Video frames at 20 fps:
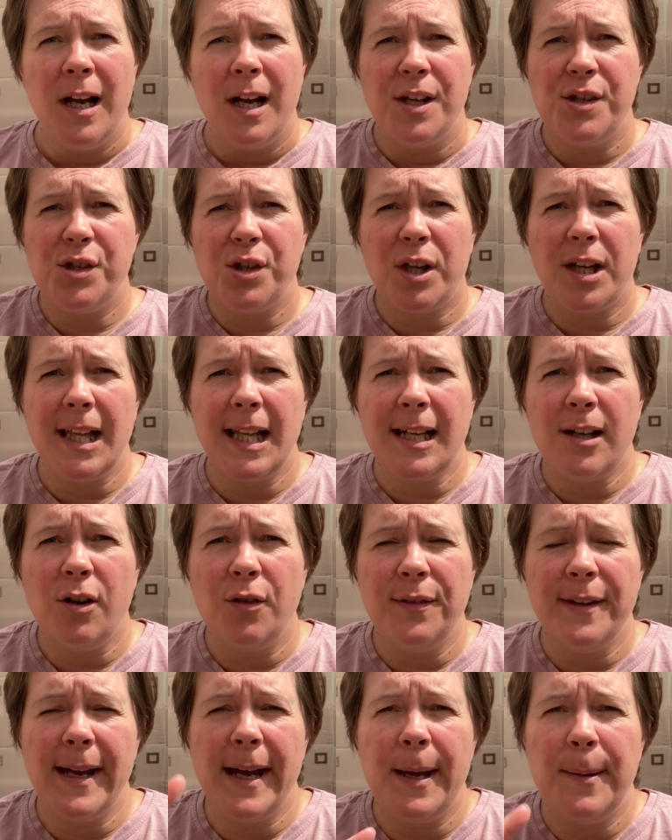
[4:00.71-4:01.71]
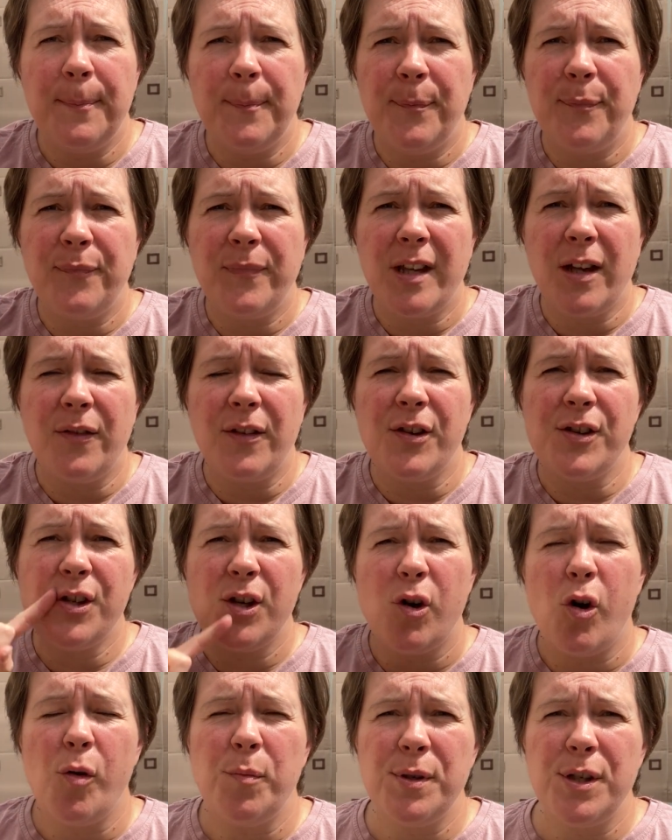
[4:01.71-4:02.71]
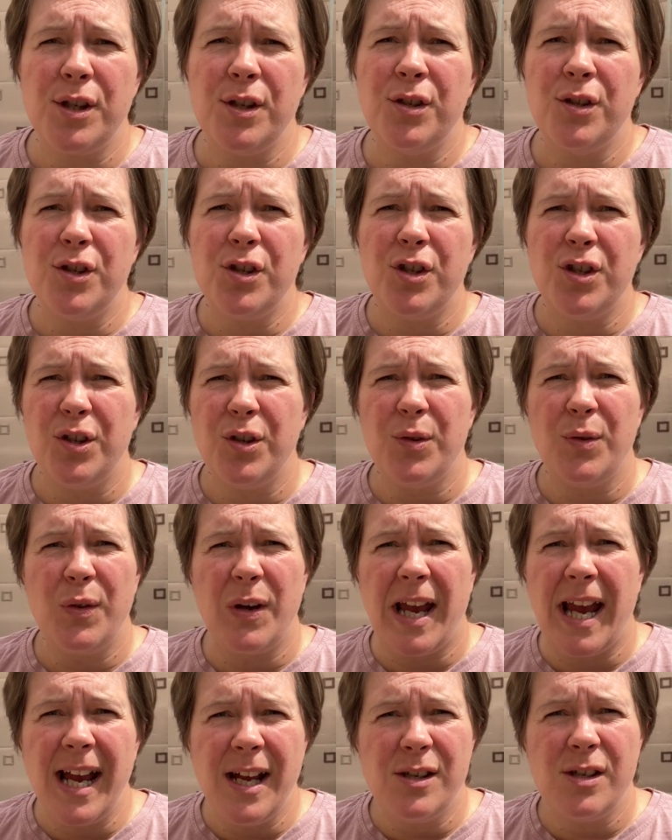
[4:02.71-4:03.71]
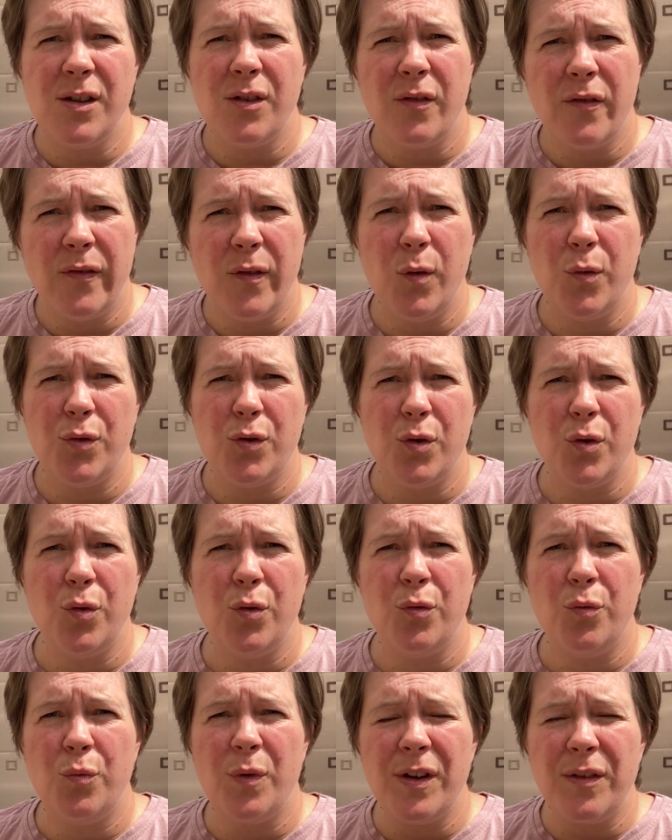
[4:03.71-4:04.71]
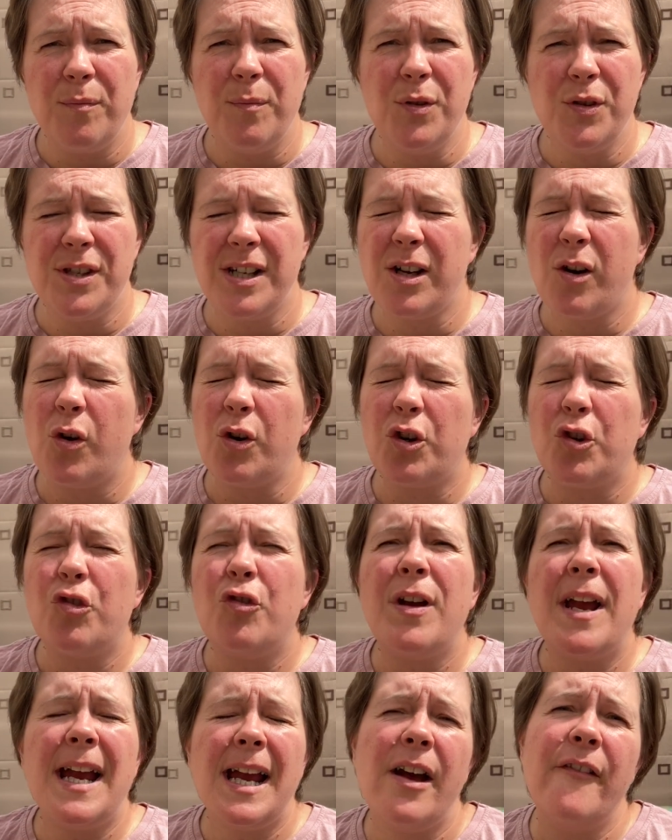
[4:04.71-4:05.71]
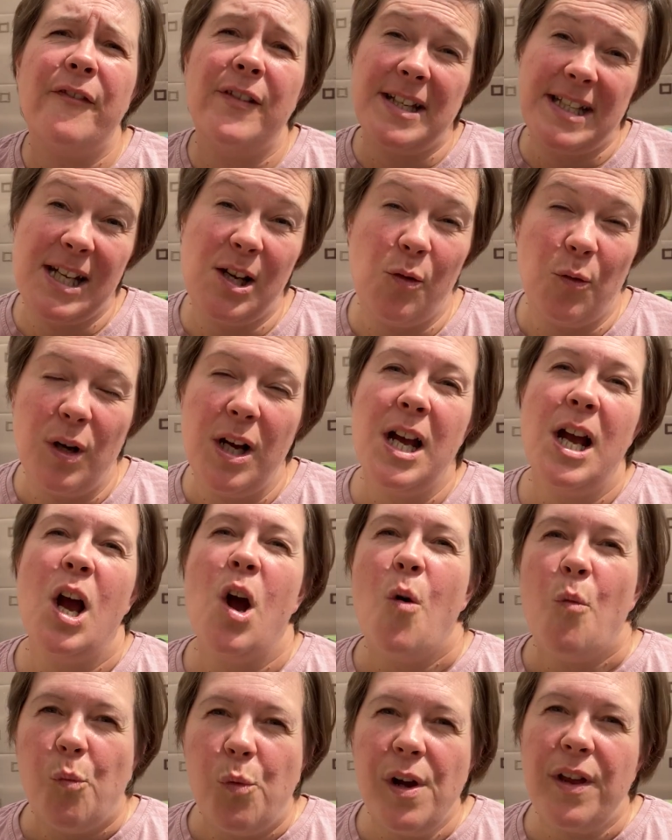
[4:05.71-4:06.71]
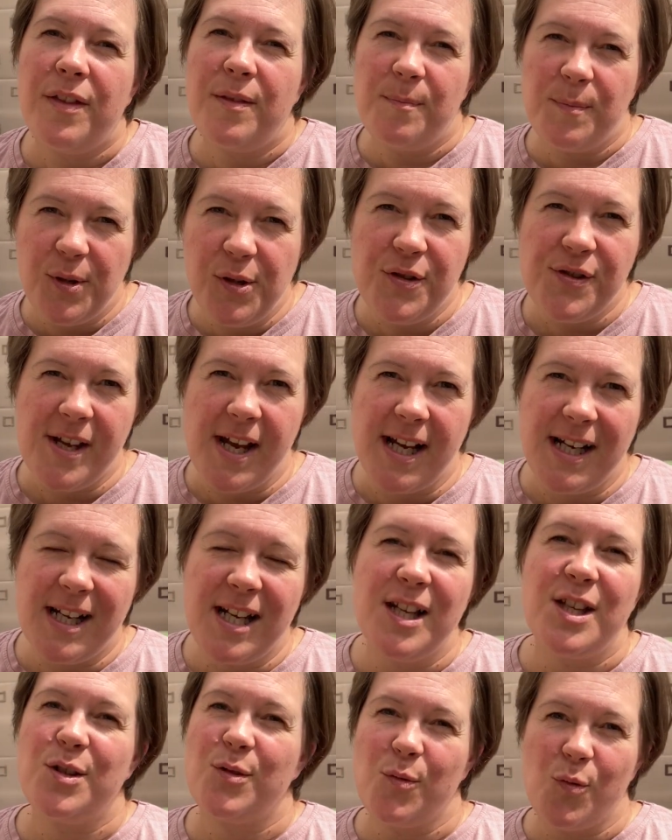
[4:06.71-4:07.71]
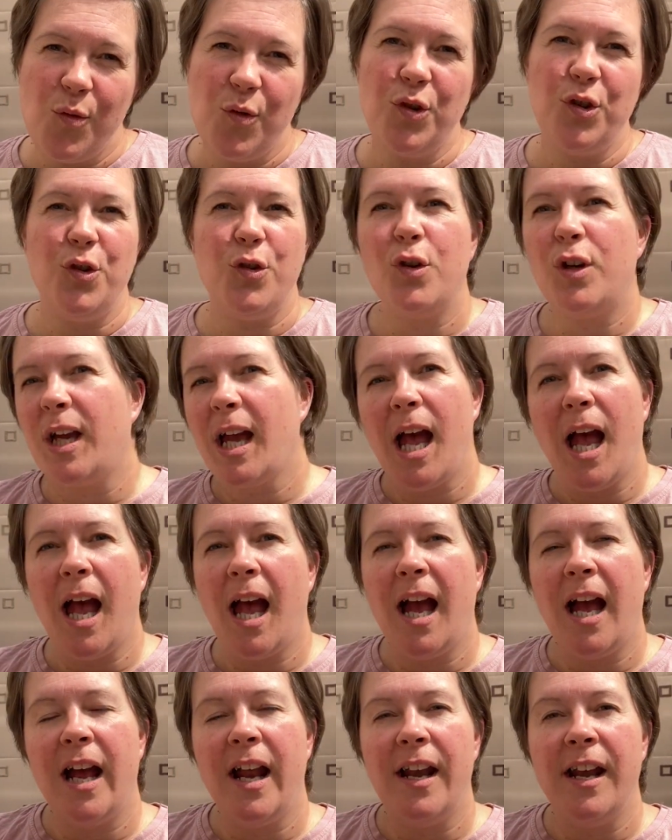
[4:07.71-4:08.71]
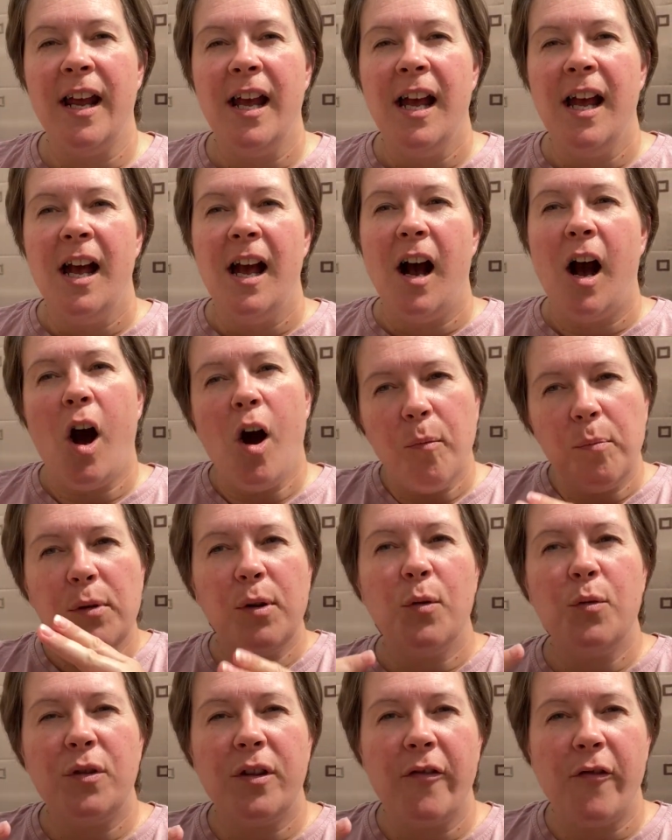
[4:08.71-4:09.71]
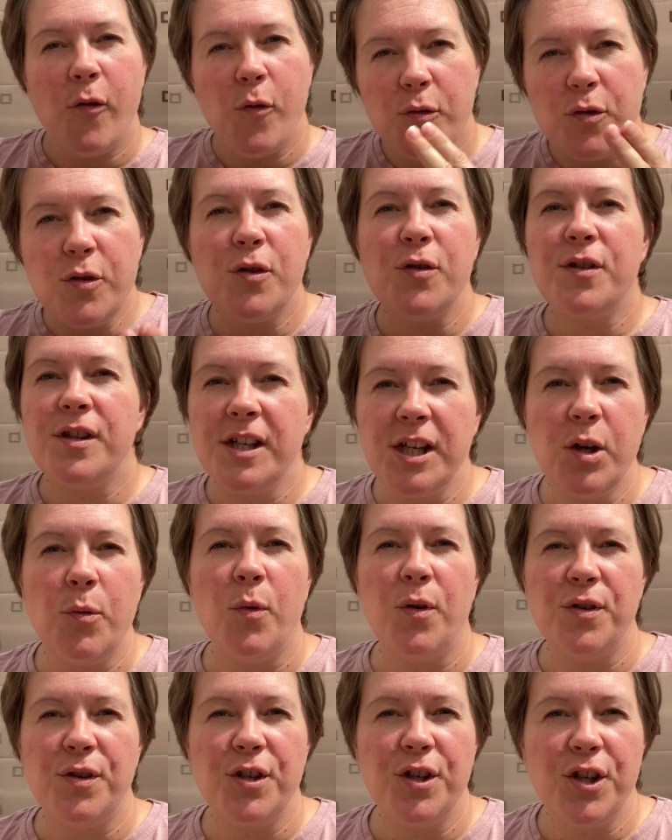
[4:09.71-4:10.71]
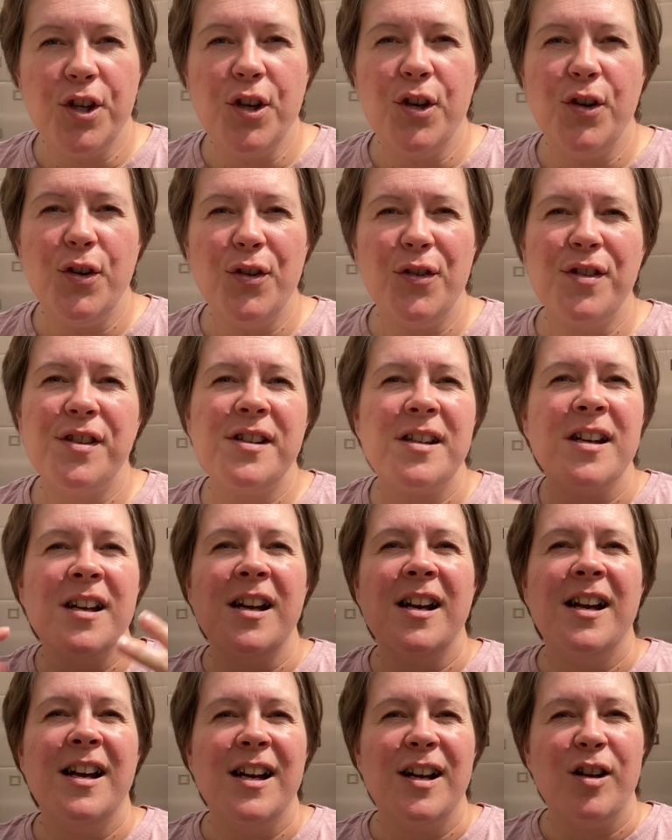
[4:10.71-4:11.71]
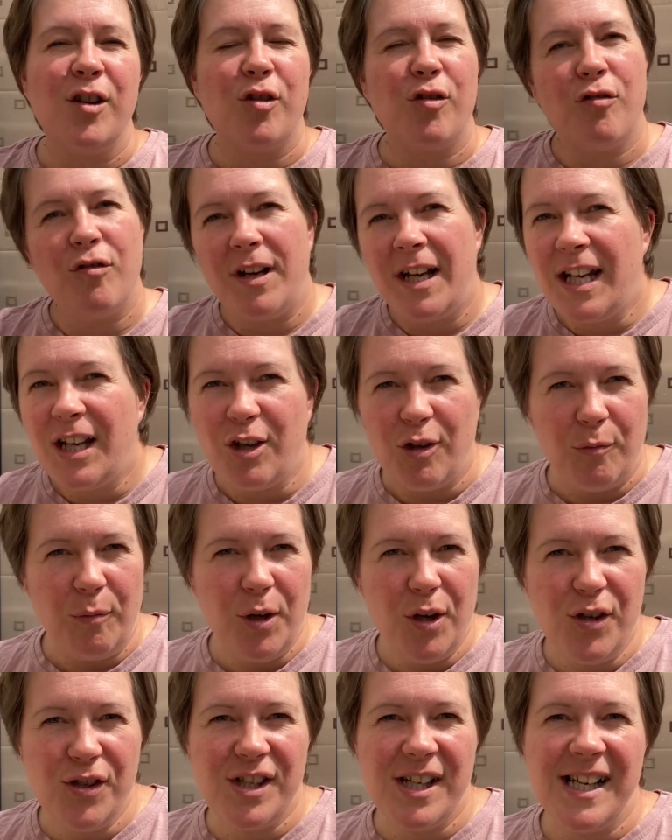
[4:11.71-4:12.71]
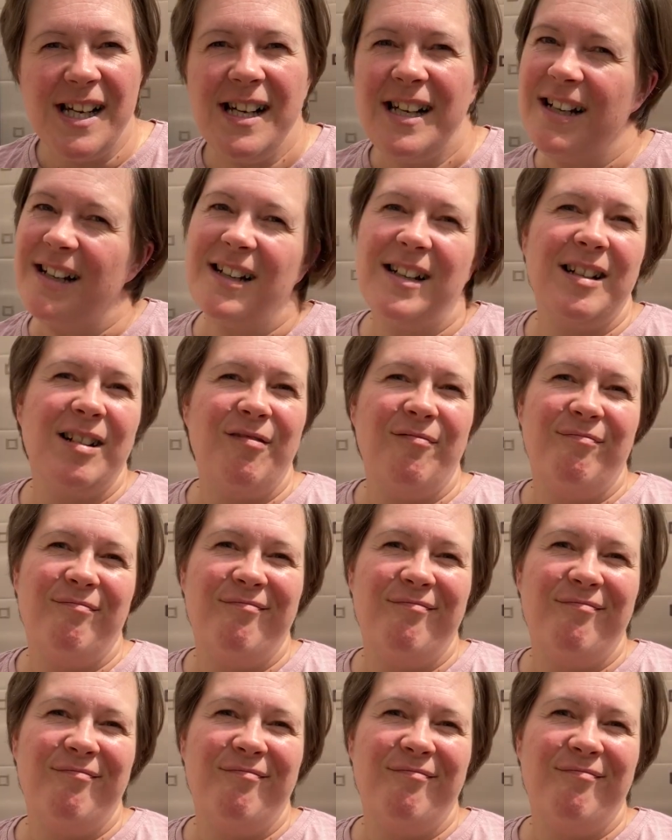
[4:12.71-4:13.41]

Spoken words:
As you click on them, there's an option to edit the photo with music or create a video with music. So you can upload the photos that you want to use, create your music.